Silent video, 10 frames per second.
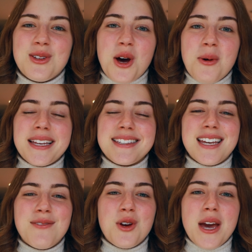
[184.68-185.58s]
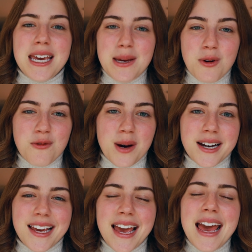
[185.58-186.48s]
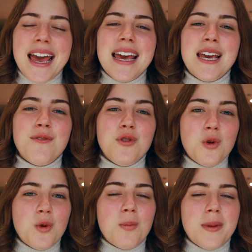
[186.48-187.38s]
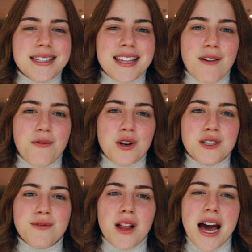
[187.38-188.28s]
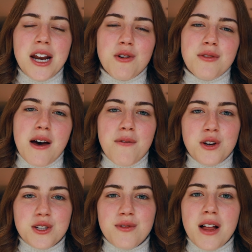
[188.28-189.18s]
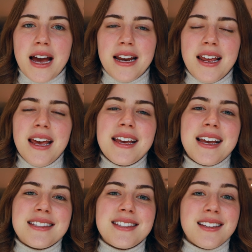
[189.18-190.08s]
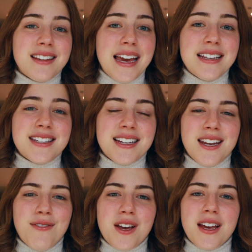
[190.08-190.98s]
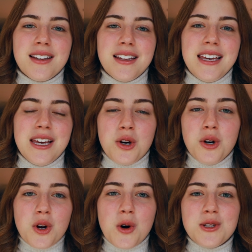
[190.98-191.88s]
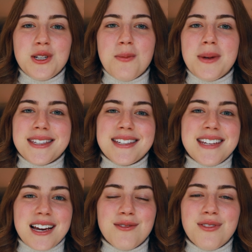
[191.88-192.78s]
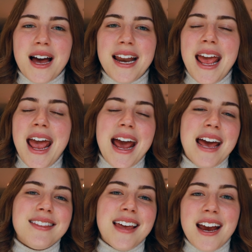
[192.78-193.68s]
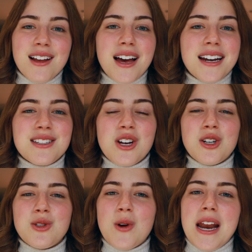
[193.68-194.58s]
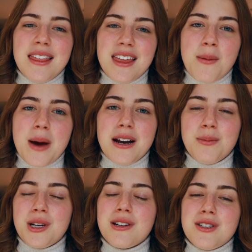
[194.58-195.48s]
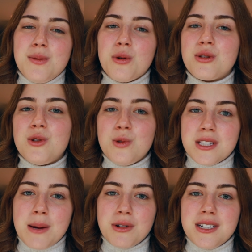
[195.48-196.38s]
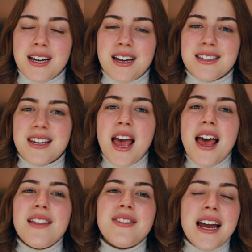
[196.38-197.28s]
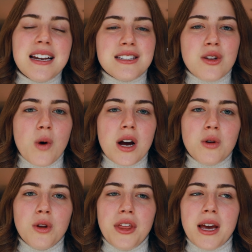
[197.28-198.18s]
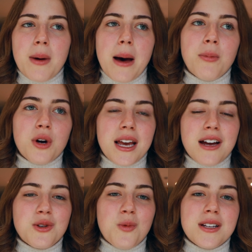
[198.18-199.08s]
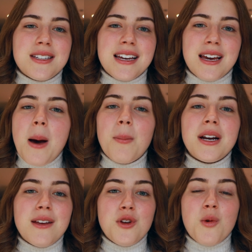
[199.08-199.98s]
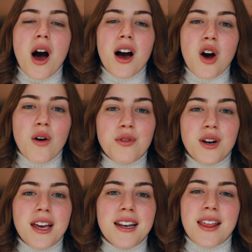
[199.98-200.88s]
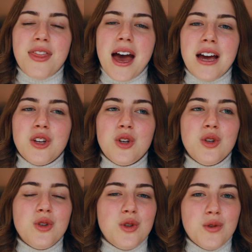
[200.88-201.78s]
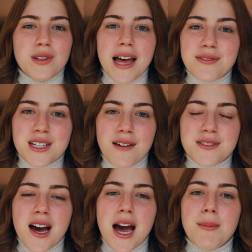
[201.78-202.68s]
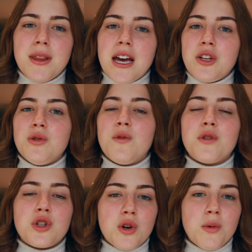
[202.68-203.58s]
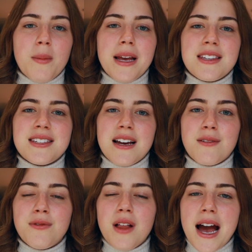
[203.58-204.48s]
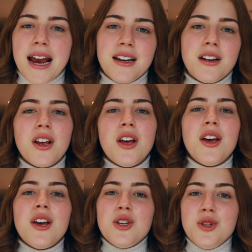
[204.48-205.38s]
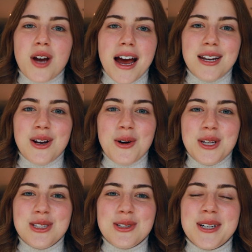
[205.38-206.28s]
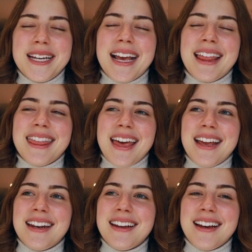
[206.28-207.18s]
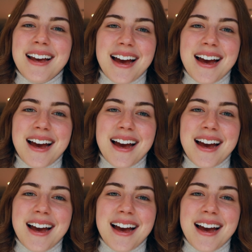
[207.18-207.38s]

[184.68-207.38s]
although it can save you a heap of money, if you miss that first flight, or if that first flight gets delayed significantly, it could cause you to miss the second flight, and the airline isn't going to do anything about it because you booked 2 separate tickets. That is the one cool thing about booking under one ticket. But if you are confident that you've left enough time and that you for sure will make the second flight and you kind of know what you're doing, then